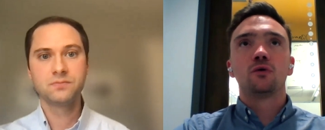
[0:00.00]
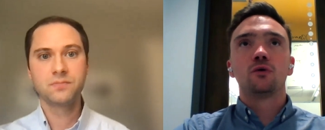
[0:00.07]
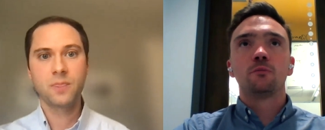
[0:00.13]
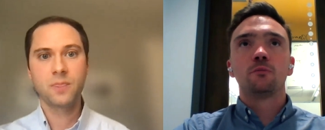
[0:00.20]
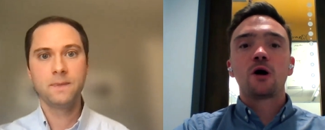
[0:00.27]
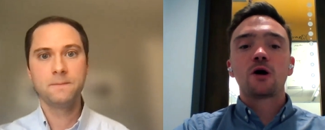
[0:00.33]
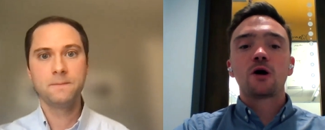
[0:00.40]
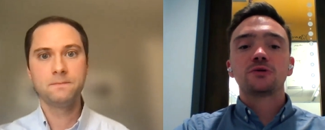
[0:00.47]

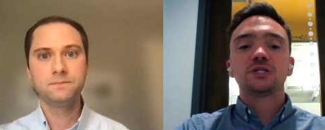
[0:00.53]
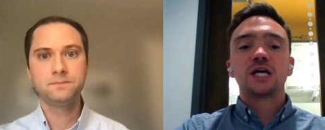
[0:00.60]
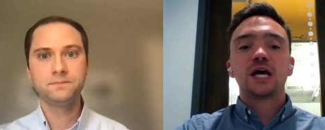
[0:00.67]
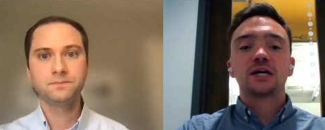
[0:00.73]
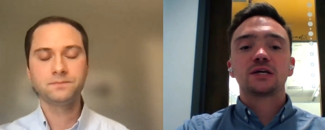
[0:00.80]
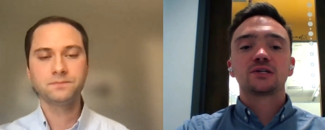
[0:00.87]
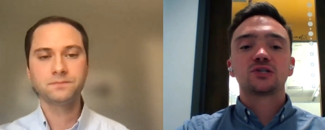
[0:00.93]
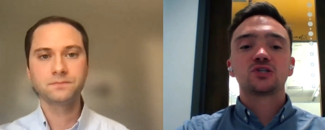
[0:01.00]
Speaker 1: for
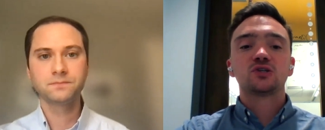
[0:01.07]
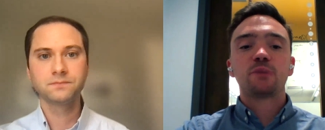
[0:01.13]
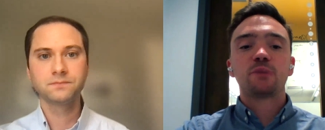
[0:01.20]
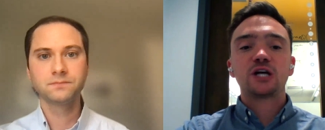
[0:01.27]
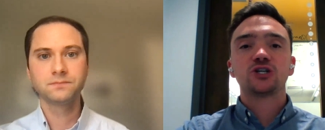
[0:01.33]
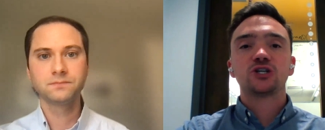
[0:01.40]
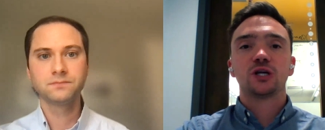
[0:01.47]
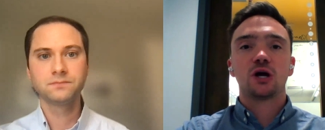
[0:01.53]
biotech
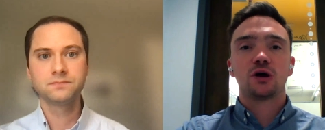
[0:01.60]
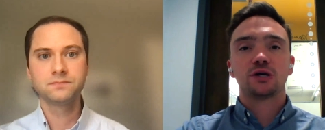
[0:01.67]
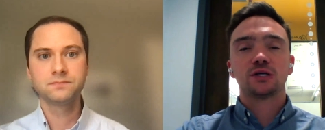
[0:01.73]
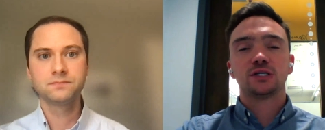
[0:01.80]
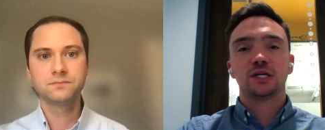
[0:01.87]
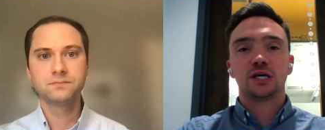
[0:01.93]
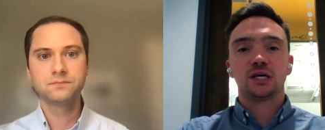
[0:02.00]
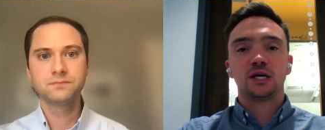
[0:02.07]

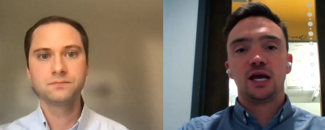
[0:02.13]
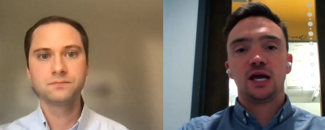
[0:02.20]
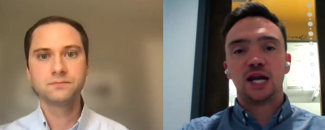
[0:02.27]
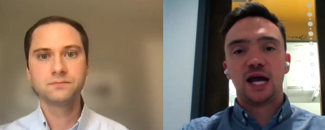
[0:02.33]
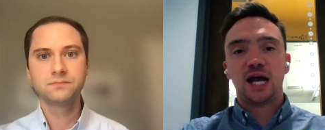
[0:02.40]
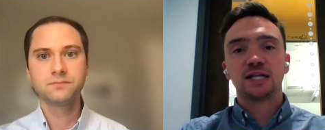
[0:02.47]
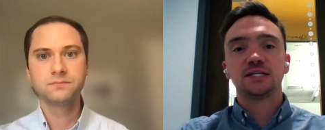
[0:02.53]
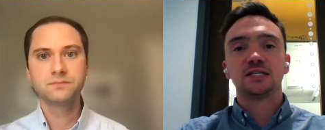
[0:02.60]
specializing
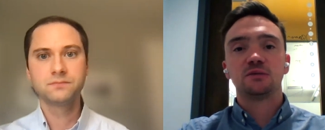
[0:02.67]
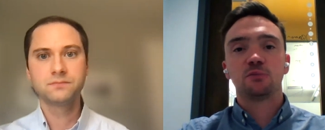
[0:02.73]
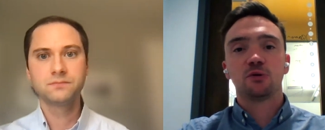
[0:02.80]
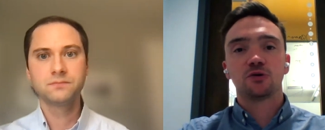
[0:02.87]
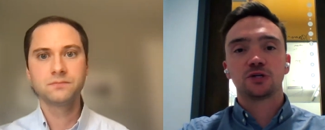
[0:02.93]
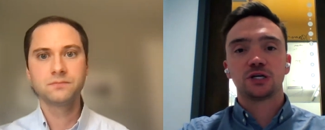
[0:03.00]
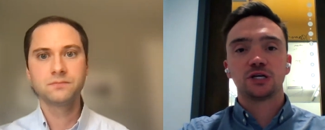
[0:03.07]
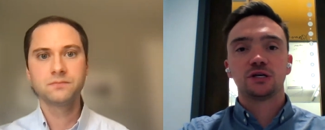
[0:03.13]
in
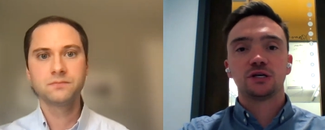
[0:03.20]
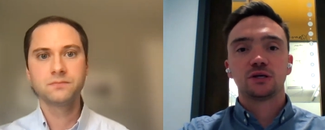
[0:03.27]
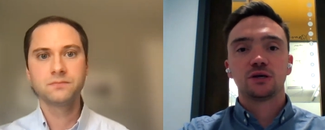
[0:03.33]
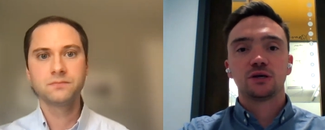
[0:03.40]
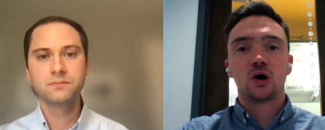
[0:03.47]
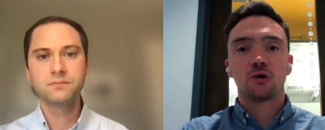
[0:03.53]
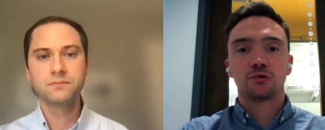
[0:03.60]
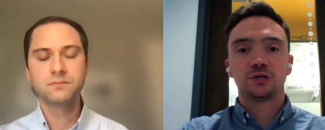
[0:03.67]
antibody
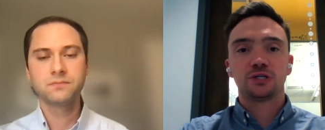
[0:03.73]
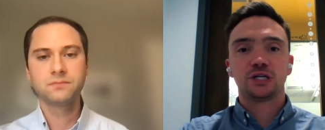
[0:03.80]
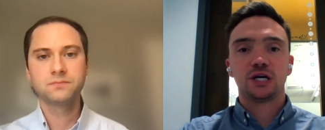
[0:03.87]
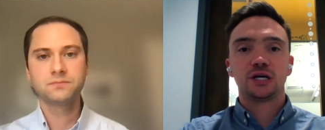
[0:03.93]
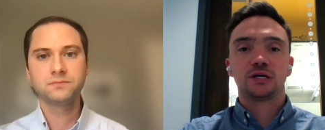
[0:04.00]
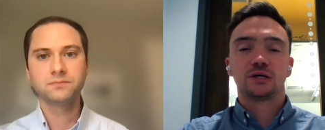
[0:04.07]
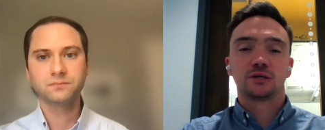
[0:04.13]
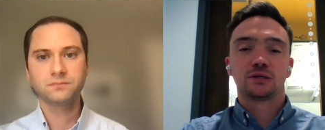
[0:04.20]

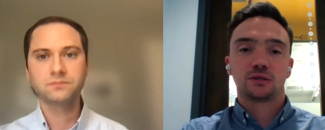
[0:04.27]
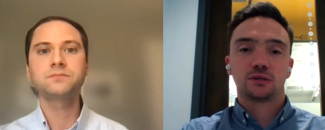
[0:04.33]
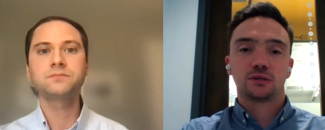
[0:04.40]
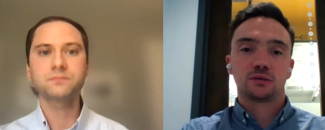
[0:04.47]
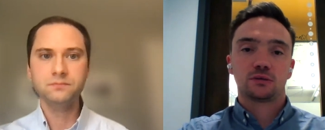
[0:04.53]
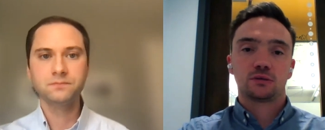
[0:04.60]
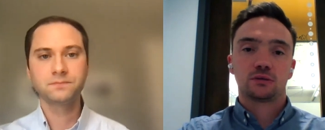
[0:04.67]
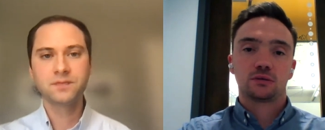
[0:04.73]
R&D?
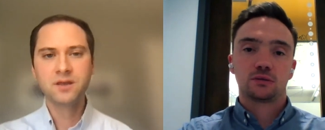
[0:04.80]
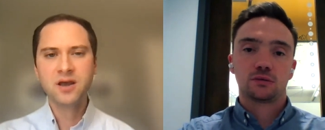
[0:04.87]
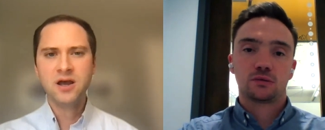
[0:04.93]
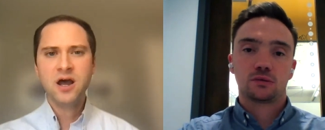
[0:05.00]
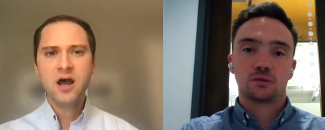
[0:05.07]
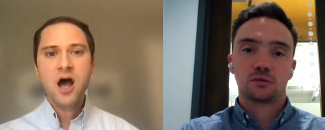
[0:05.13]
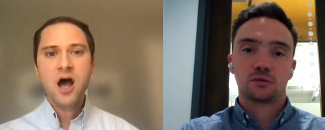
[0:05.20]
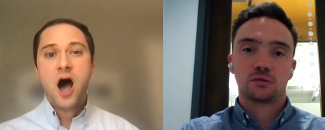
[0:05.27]

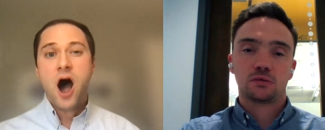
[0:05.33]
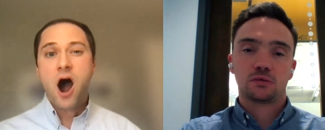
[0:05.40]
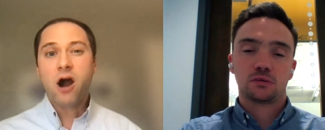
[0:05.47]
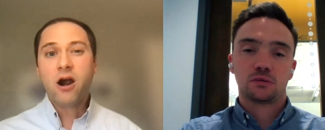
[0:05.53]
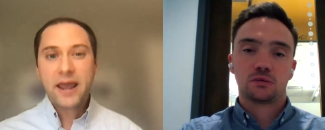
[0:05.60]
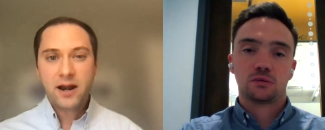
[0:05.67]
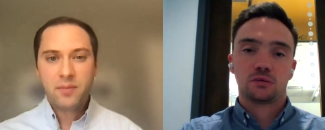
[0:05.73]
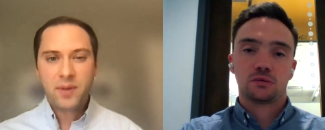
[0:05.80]

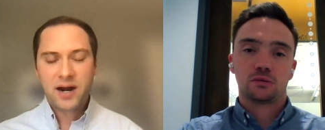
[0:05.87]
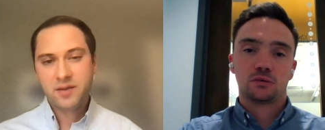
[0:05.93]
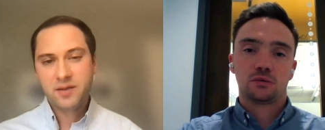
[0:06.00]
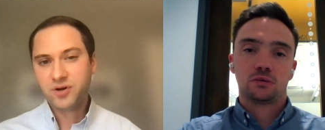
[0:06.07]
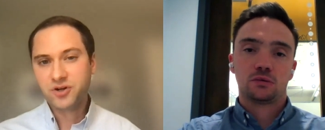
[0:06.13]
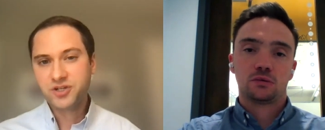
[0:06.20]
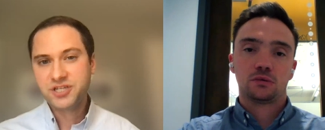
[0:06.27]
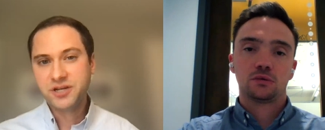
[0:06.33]
Speaker 2: Our antibody and
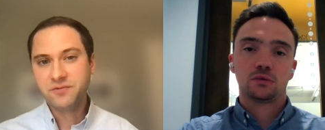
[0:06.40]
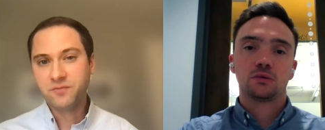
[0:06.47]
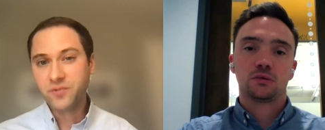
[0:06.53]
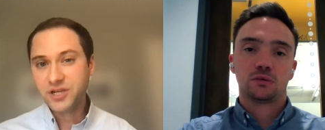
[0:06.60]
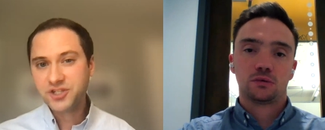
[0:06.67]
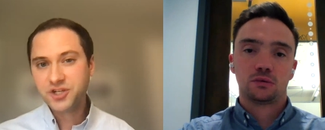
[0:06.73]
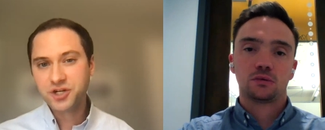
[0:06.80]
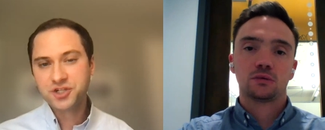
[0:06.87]
protein
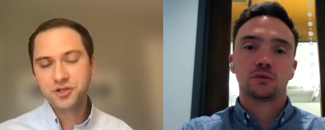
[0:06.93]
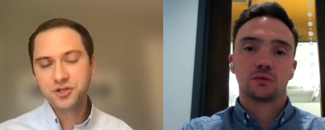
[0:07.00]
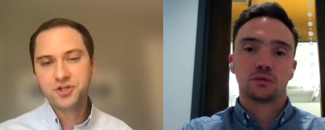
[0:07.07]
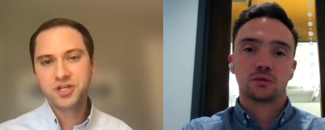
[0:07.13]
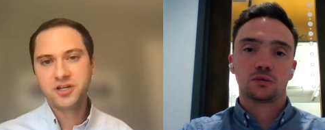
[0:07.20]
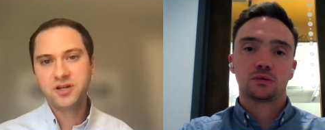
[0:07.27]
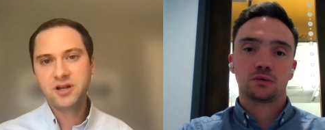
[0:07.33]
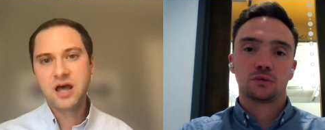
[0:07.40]
research
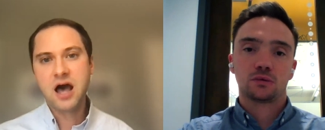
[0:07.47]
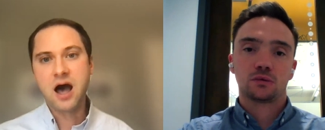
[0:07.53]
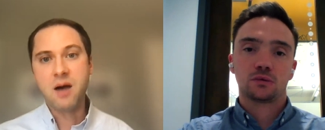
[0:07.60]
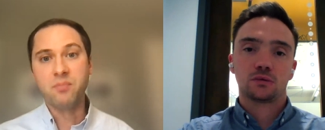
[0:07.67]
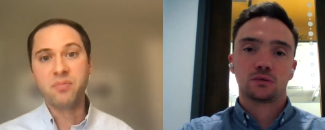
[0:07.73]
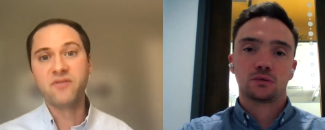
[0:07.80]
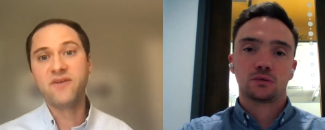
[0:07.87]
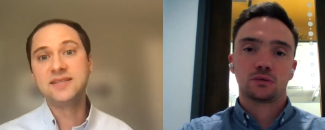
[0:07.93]
solution
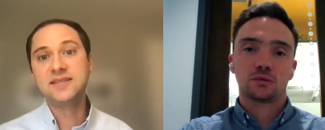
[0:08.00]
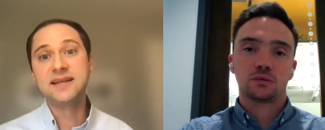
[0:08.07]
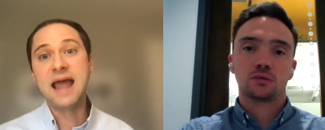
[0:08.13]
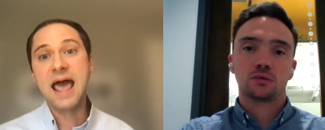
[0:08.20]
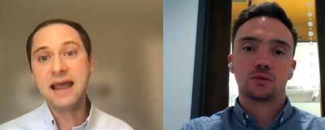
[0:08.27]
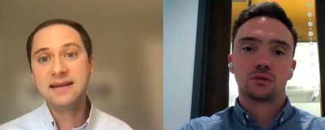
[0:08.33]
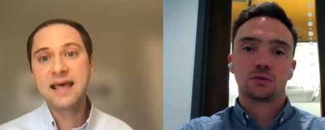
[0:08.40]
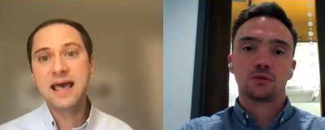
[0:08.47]
uh, provides
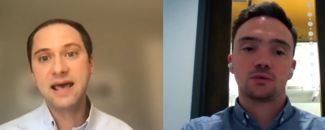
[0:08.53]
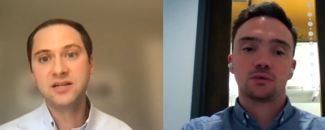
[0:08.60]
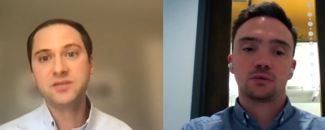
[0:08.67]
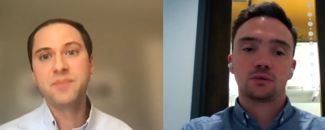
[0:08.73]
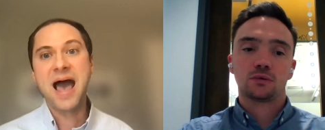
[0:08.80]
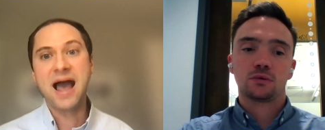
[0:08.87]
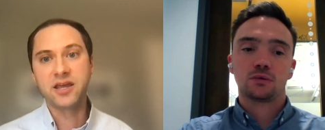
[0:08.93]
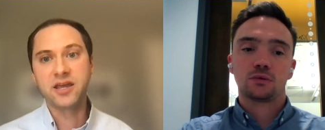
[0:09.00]
an end-to-end
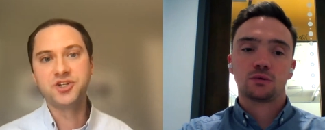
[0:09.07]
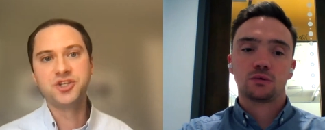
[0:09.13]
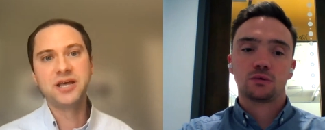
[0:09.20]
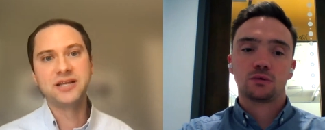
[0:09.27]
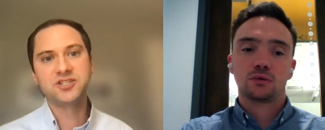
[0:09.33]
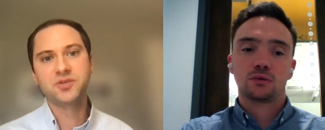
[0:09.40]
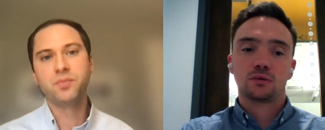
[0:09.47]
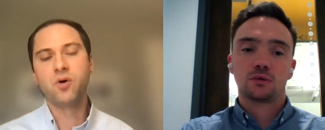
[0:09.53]
package
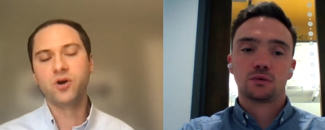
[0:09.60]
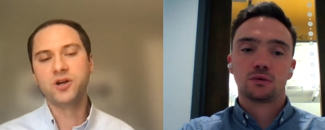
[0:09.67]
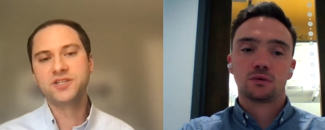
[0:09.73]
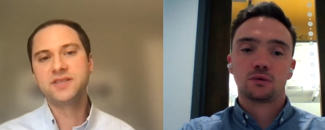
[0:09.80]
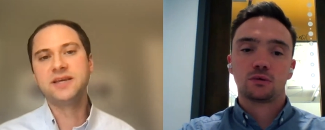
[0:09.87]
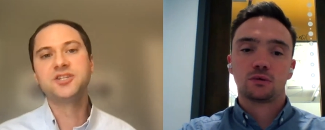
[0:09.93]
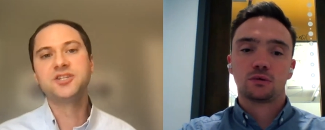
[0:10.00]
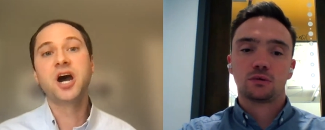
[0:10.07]
that supports
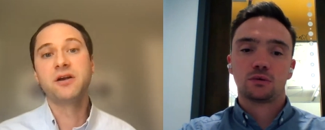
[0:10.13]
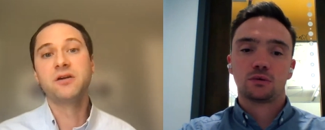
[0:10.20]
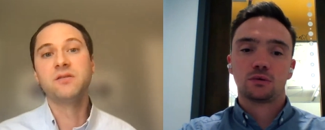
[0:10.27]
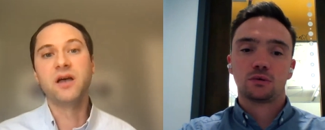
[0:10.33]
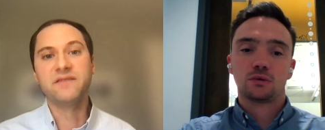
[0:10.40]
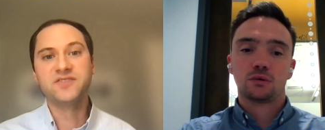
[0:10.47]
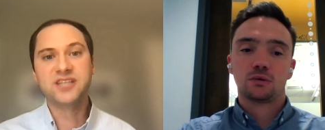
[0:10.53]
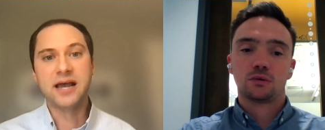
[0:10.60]
the entire
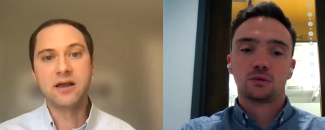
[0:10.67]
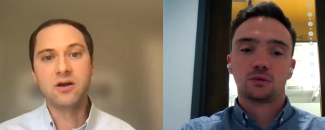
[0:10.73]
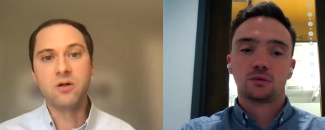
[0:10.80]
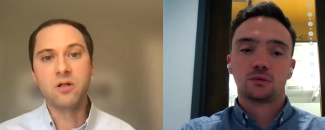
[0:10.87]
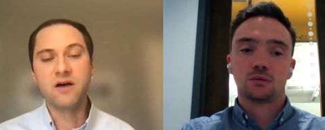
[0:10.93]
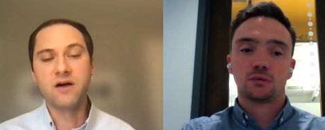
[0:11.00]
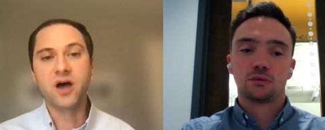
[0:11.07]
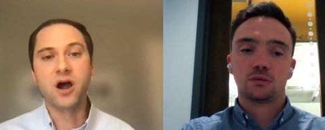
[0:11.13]
life
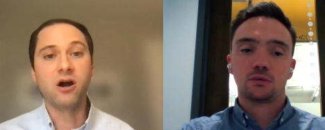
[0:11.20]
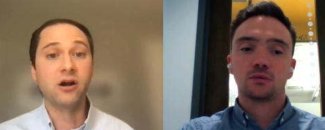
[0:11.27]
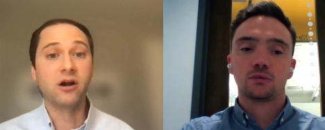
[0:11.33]
cycle of the